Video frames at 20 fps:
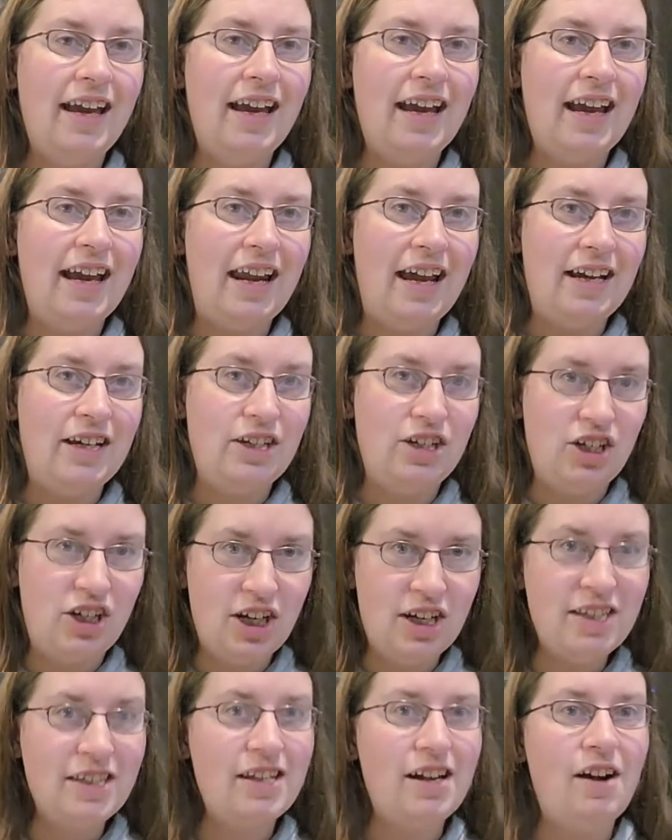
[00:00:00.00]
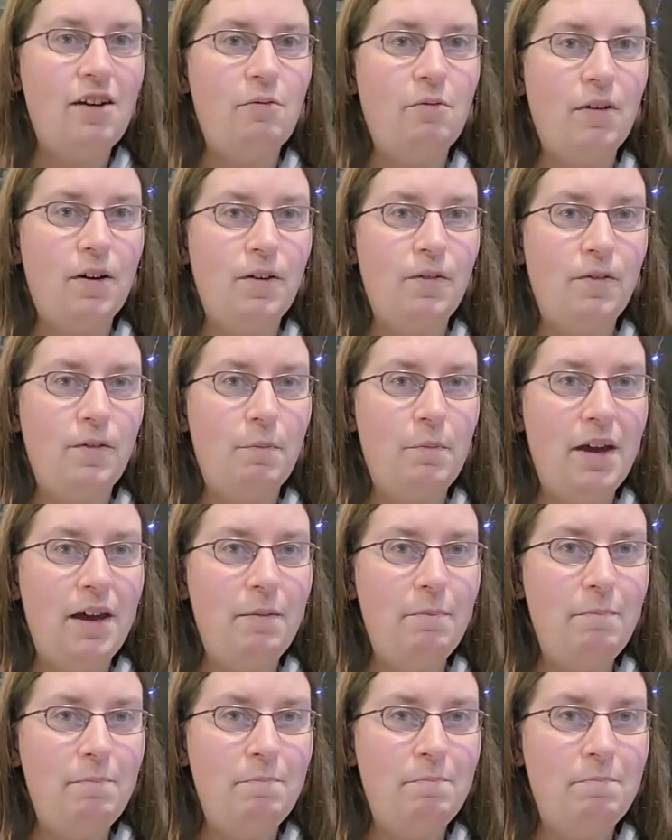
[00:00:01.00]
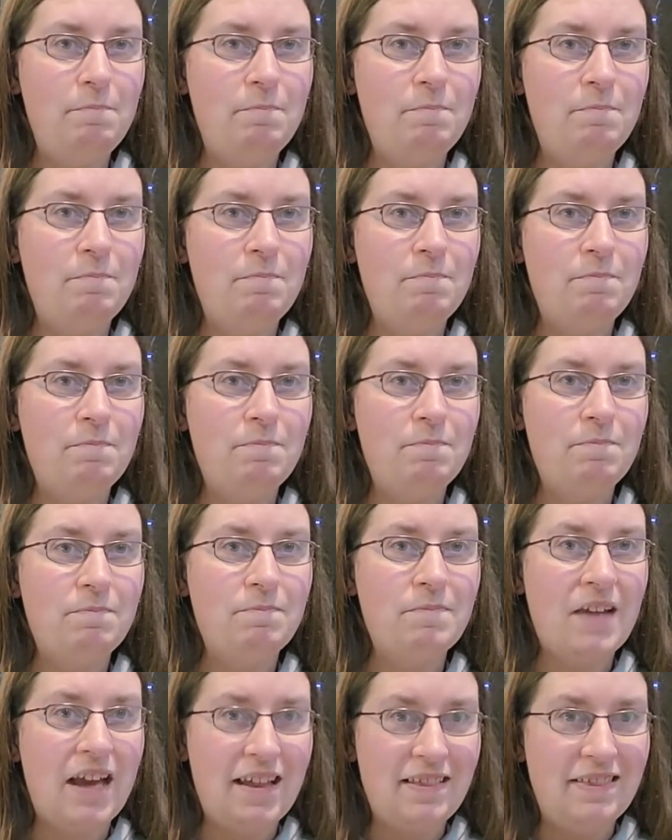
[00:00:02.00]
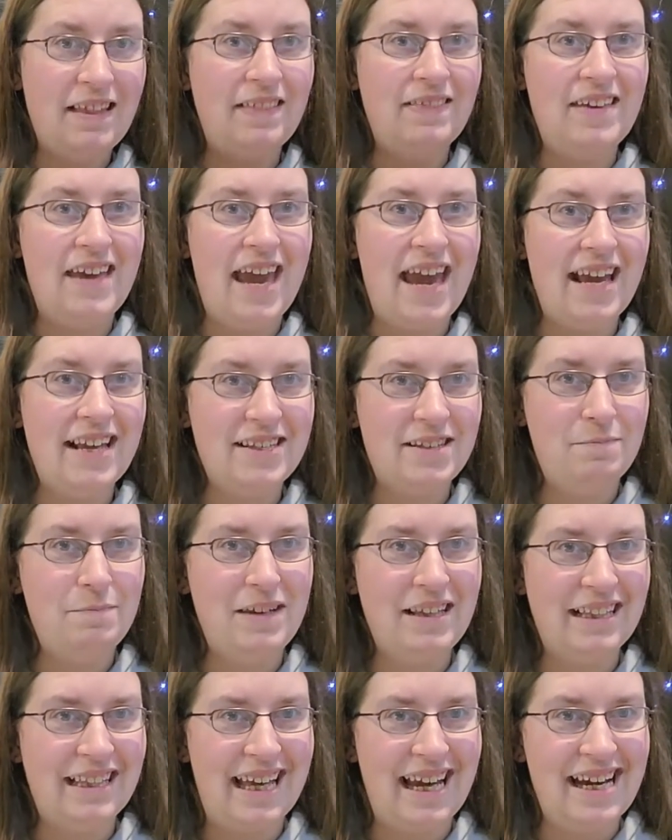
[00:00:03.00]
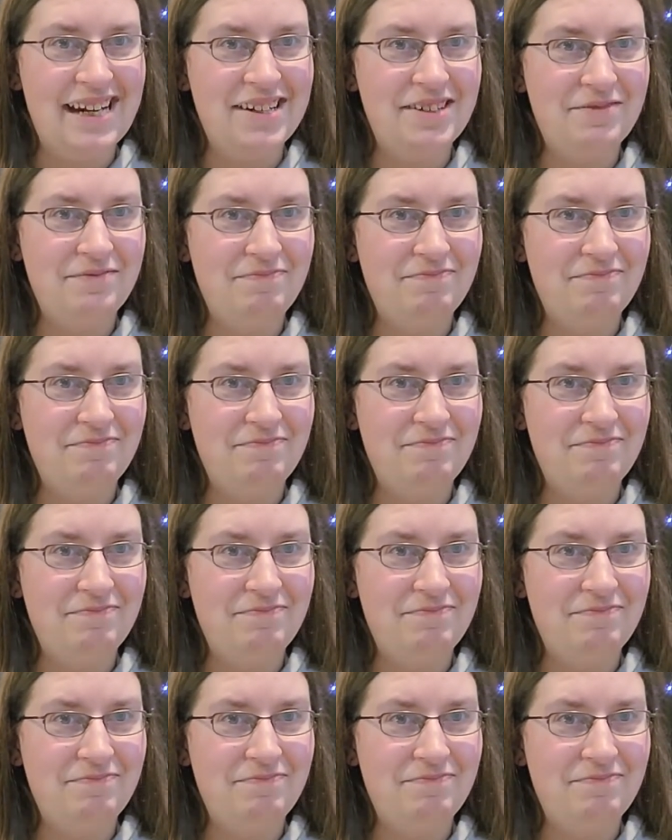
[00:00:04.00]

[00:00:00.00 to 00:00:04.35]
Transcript: and I just got word from him that the eggs have been laid.